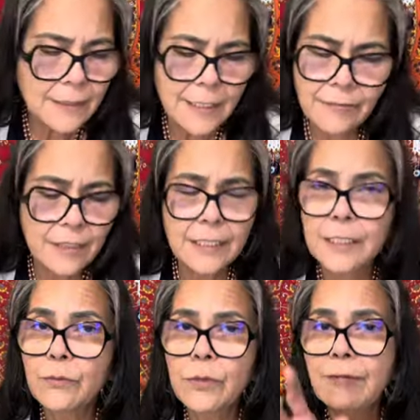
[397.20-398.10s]

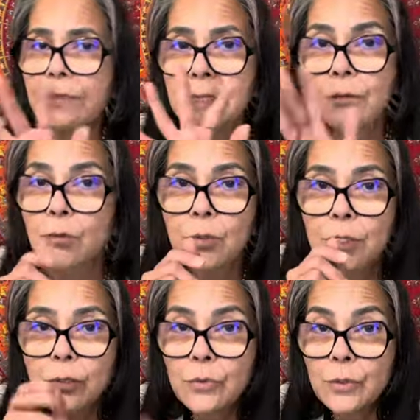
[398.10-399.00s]
Everything will
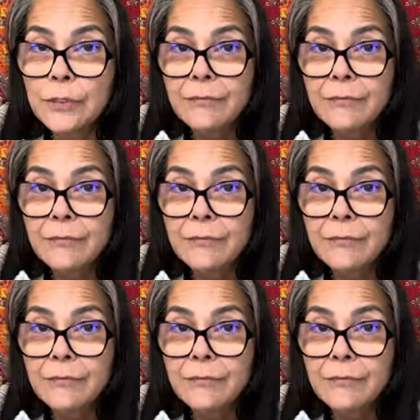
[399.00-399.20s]
work over where the